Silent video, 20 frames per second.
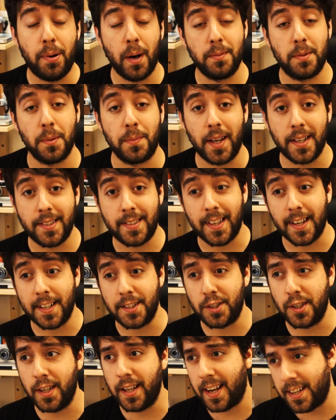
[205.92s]
popped up yesterday,
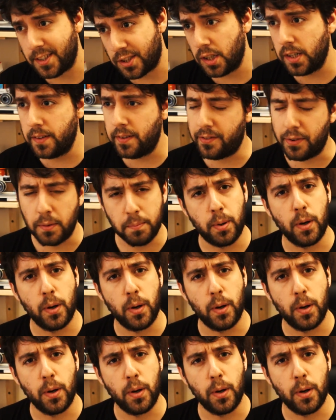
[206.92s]
actually, and it's another from